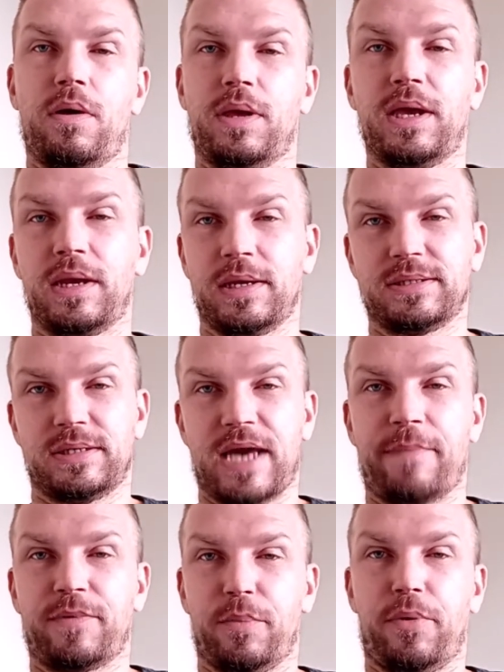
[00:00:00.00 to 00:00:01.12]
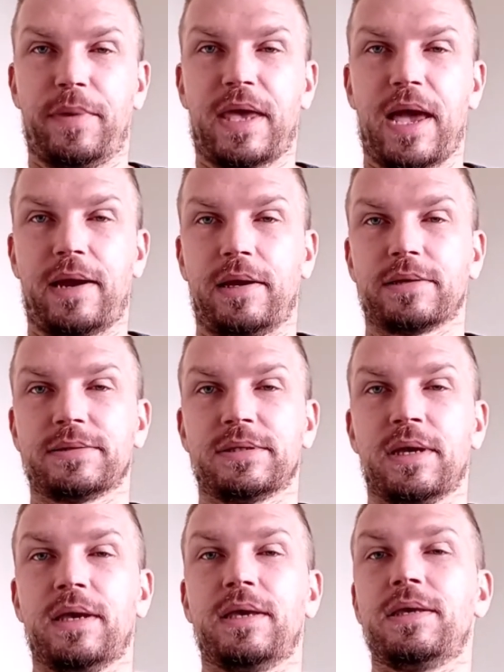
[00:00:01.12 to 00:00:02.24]
in his adaptable mechanics.
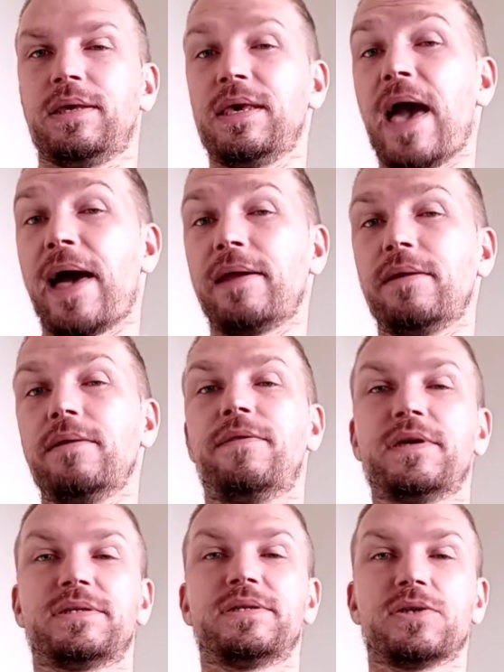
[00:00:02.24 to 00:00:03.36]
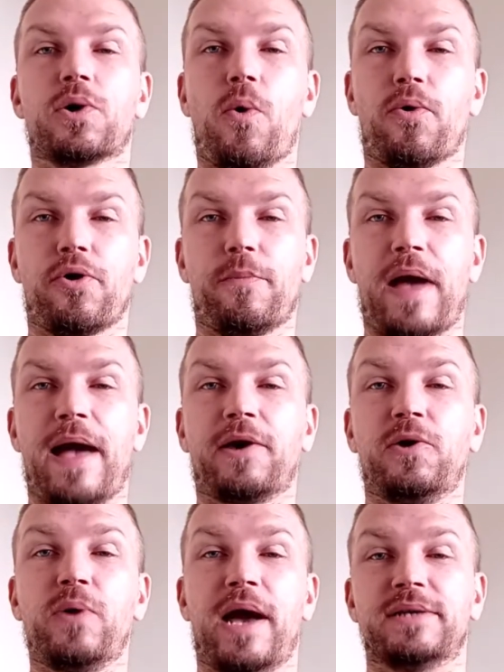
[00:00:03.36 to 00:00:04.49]
Yet, this is a quarterback
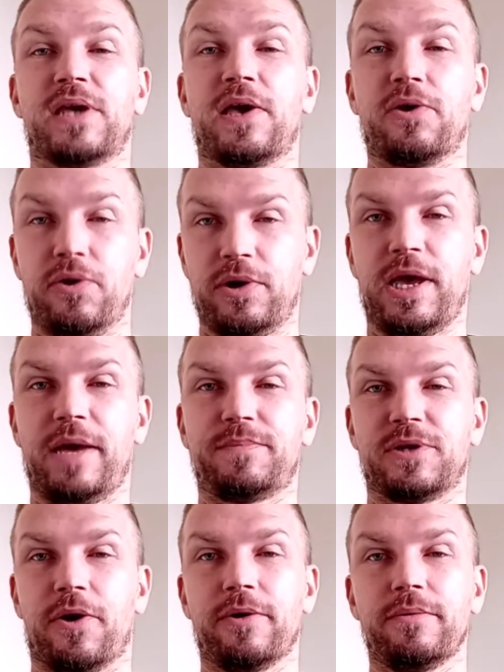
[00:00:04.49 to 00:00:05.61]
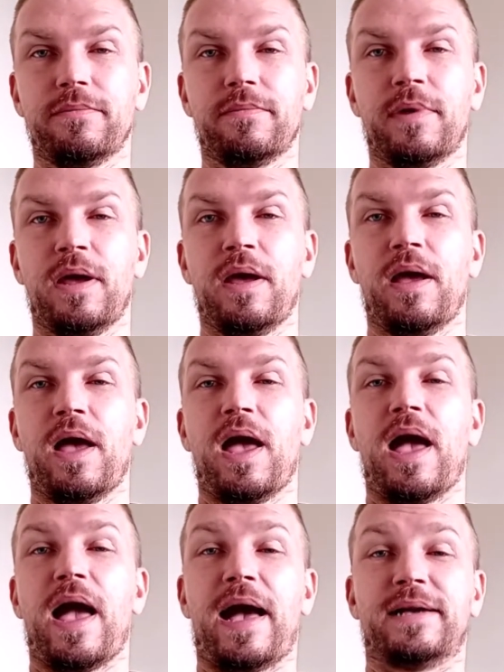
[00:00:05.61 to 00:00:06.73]
who has a good hip turn,
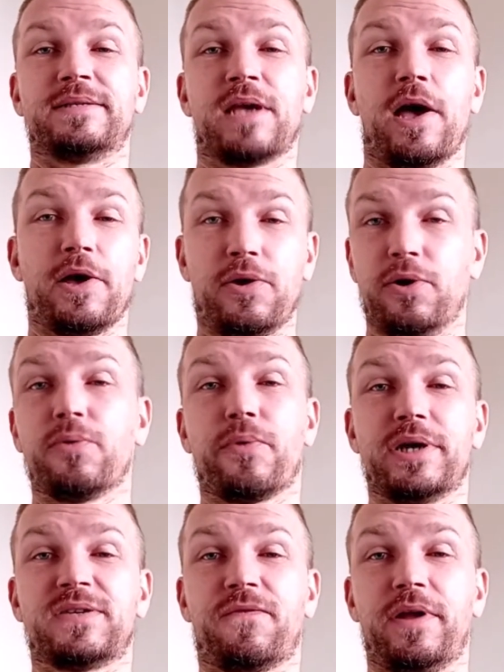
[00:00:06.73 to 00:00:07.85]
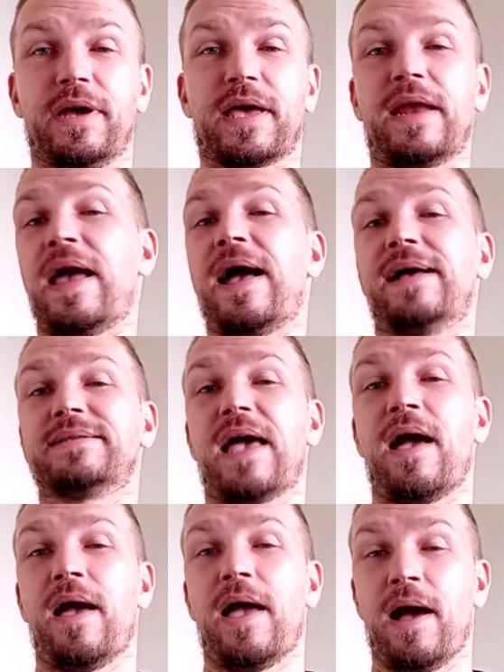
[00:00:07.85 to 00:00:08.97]
has a good wrist flick, and has
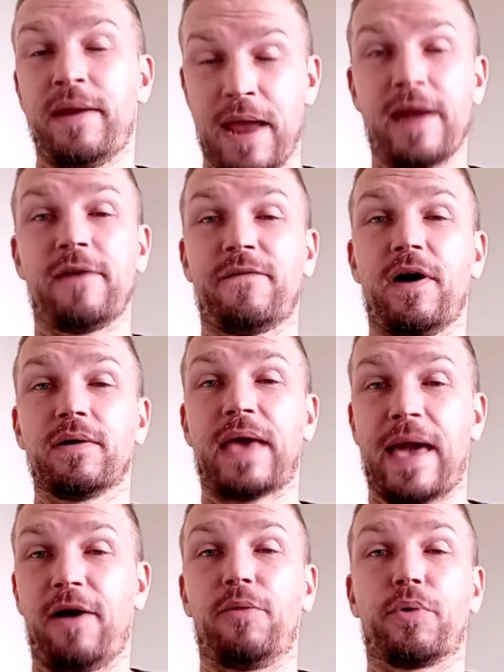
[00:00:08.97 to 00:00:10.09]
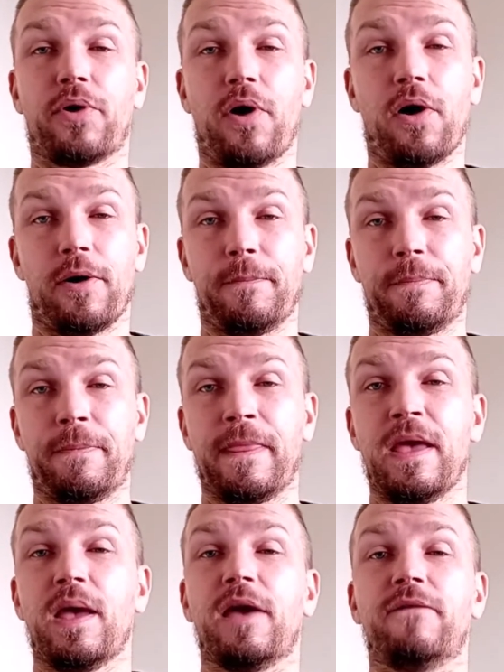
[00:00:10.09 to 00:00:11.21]
an NFL caliber arm.
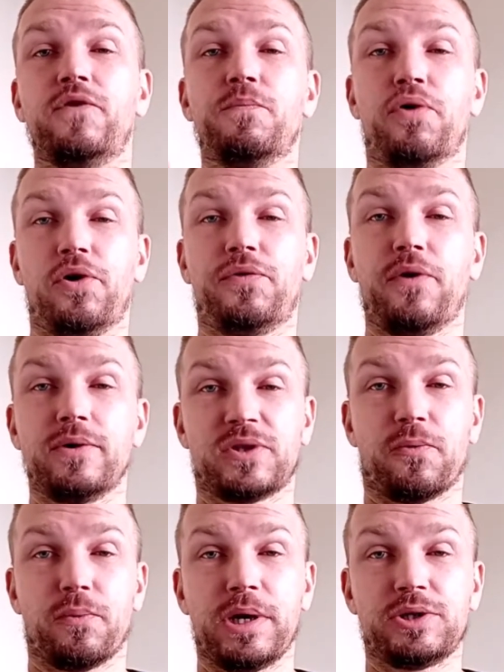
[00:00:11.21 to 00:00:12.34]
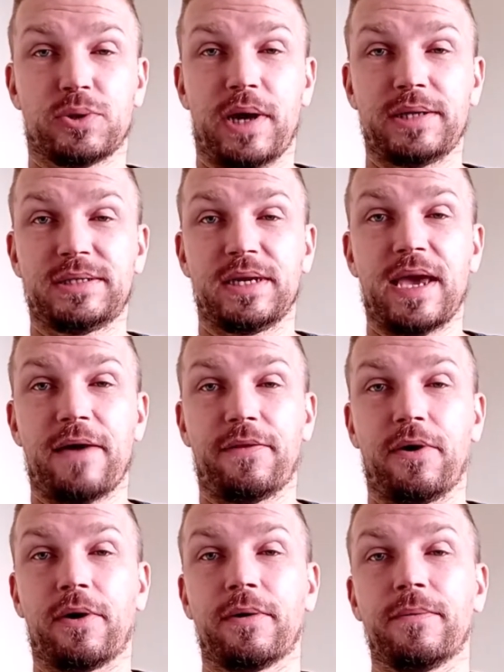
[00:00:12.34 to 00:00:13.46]
If you put those three traits
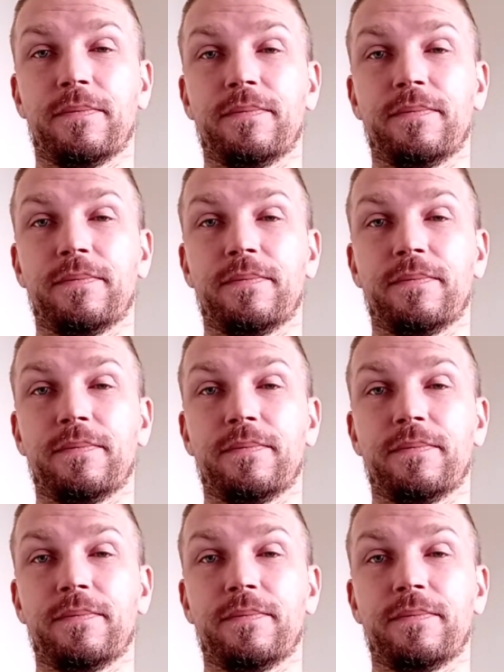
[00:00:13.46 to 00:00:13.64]
together